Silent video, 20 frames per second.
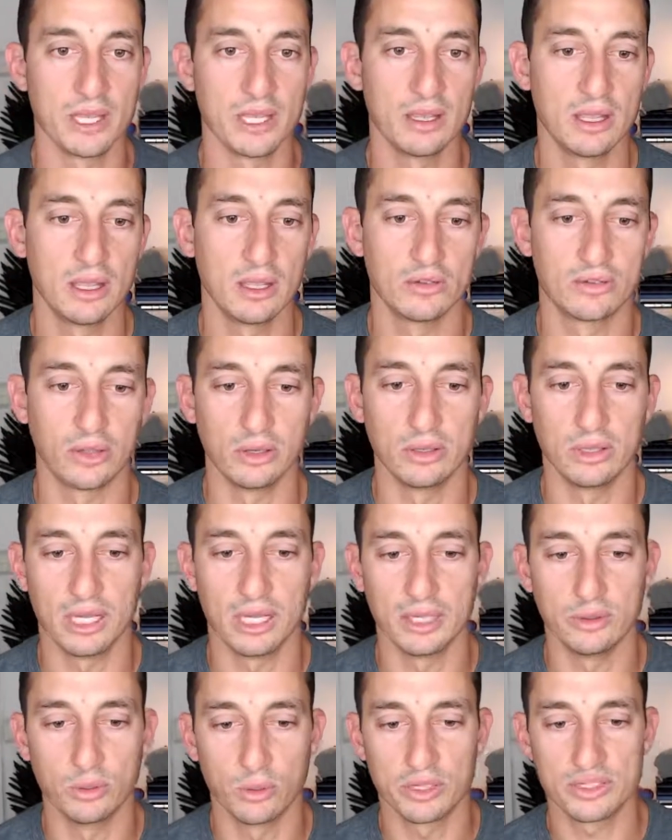So
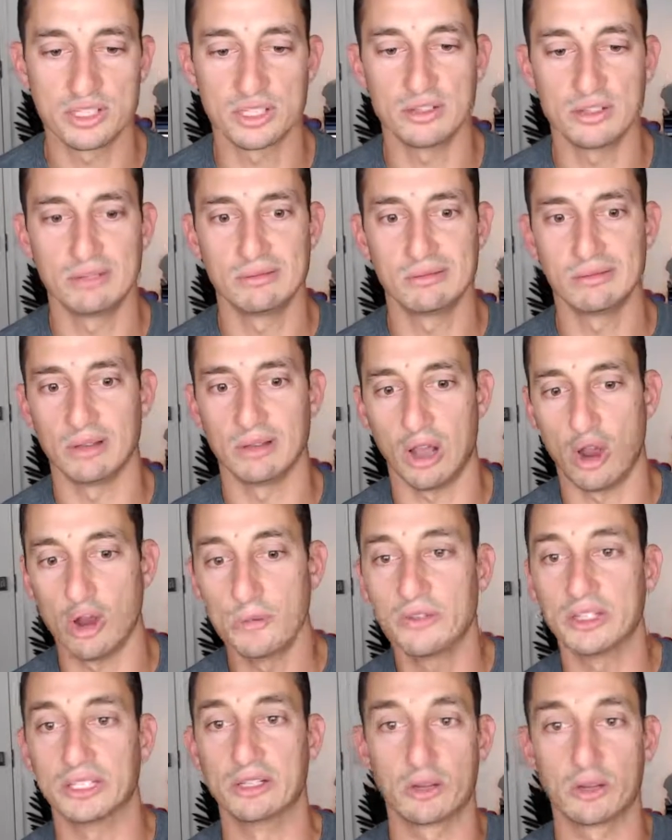in order to
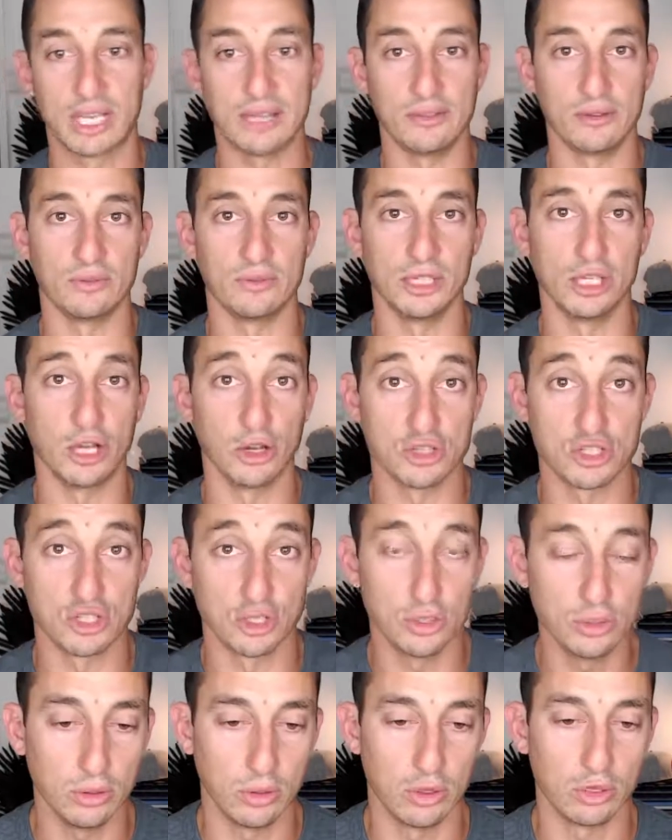hopefully not get this video
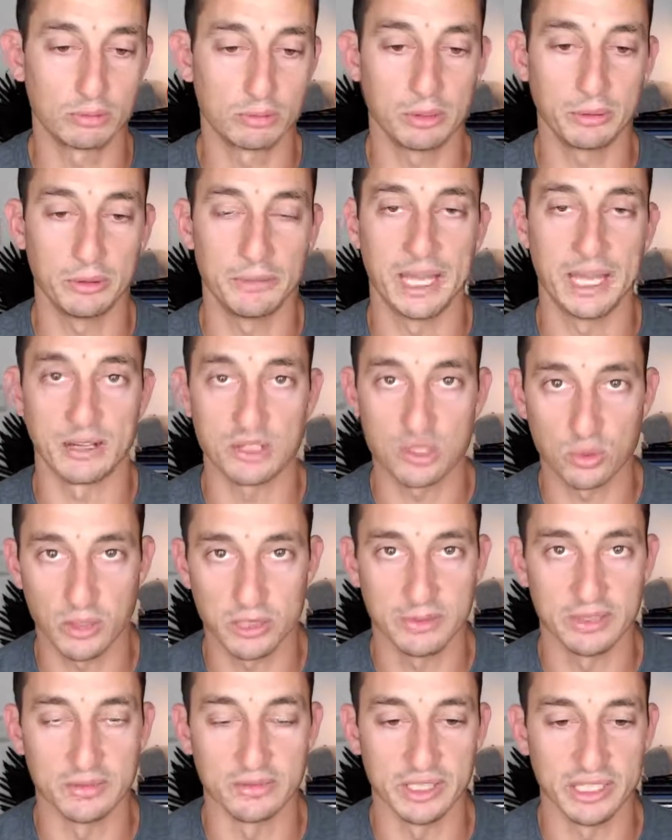too long, probably about a
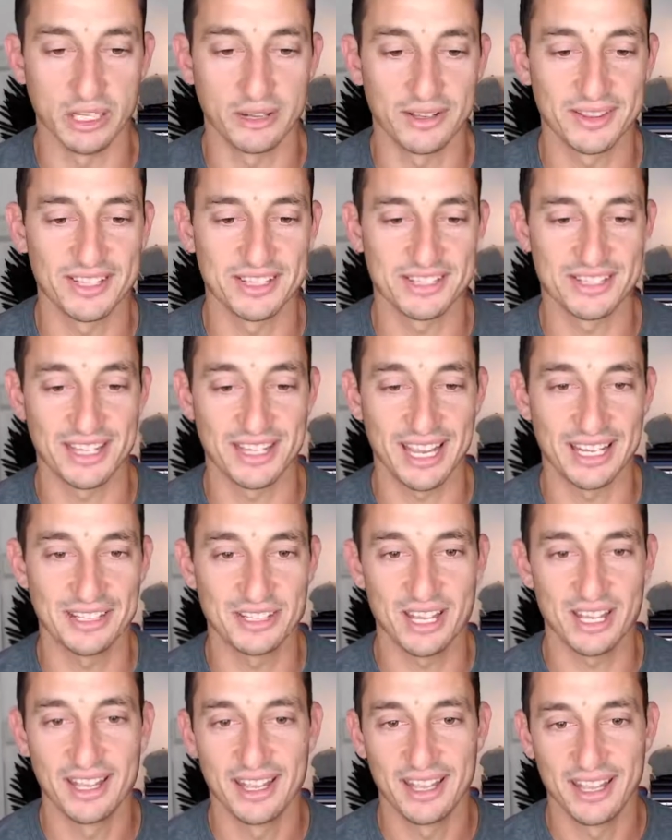20-minute video at this stage,
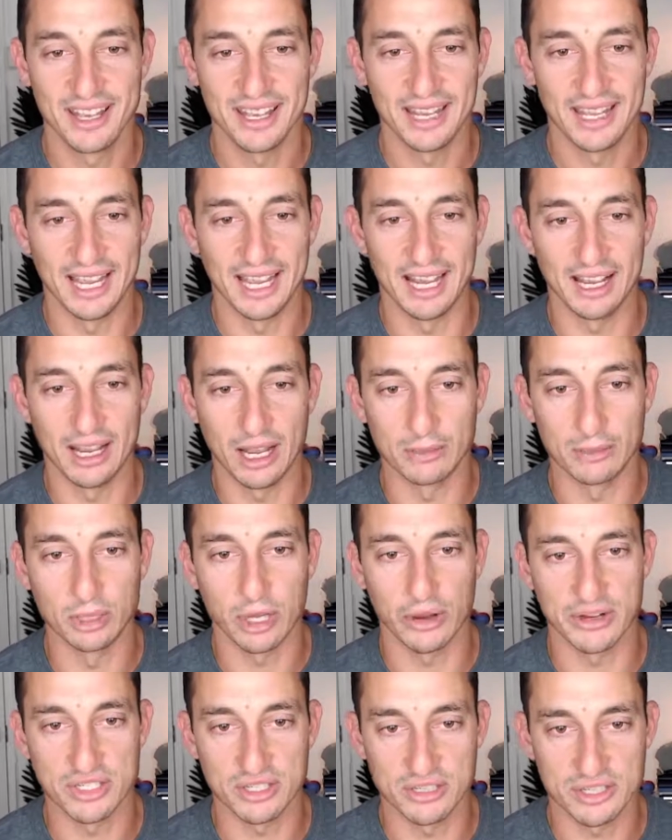I'm
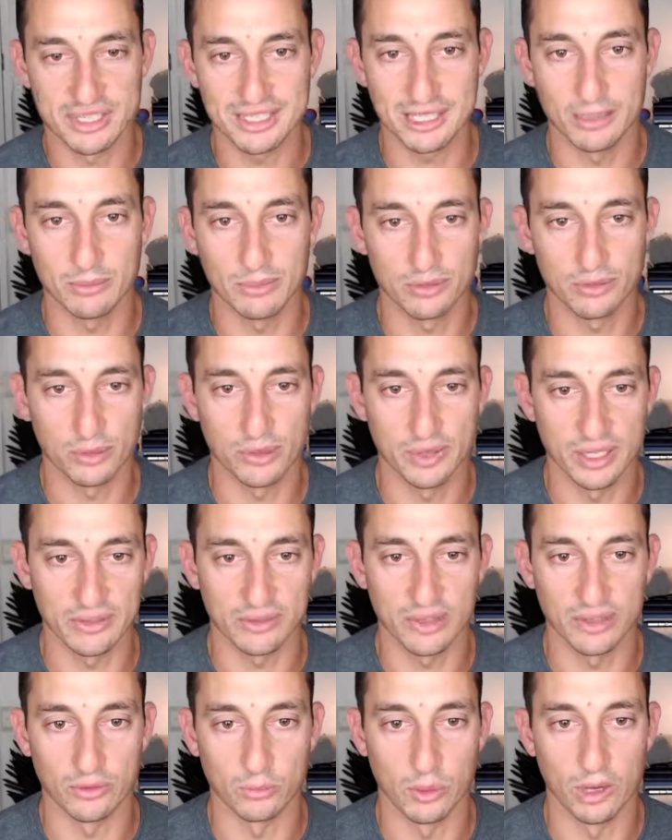going to skim through this
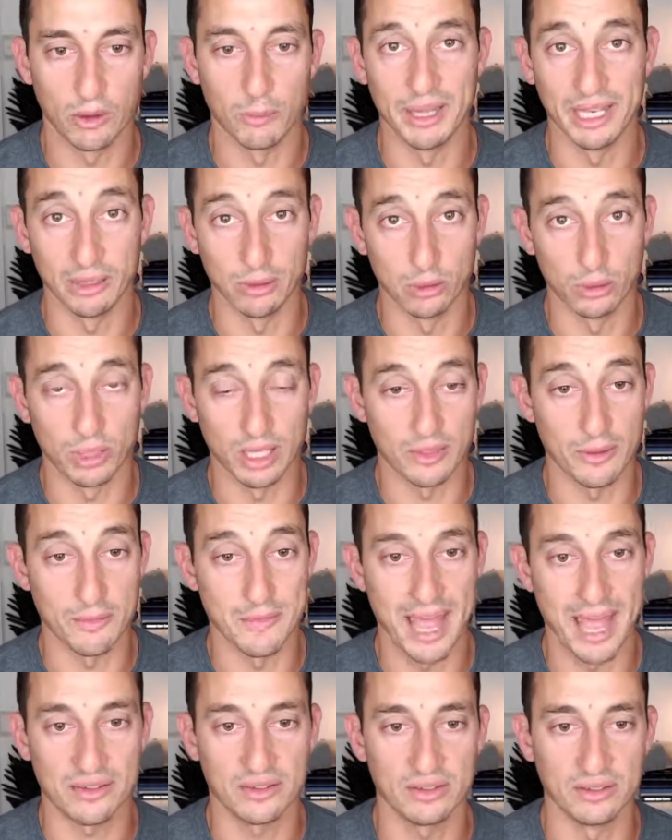as well, but look at the
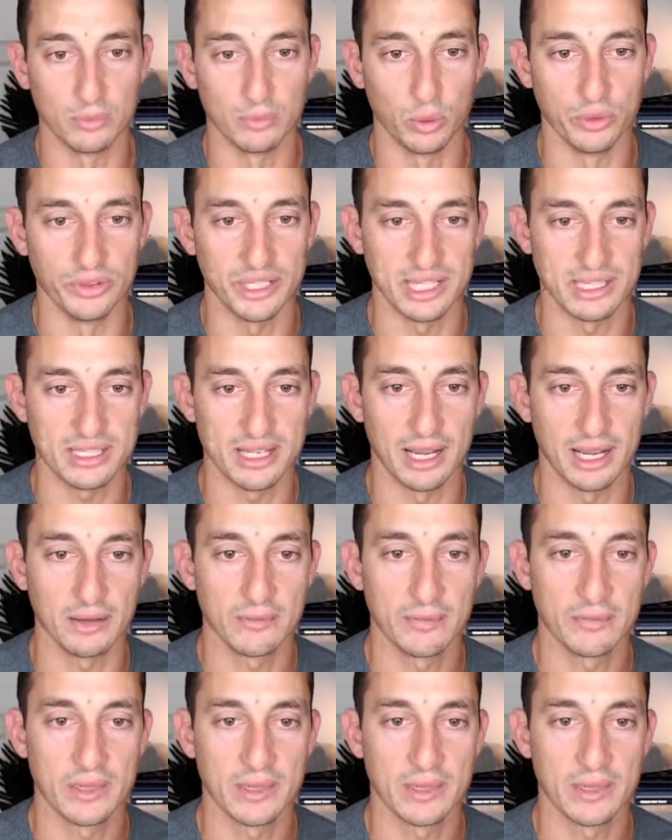maths in more detail.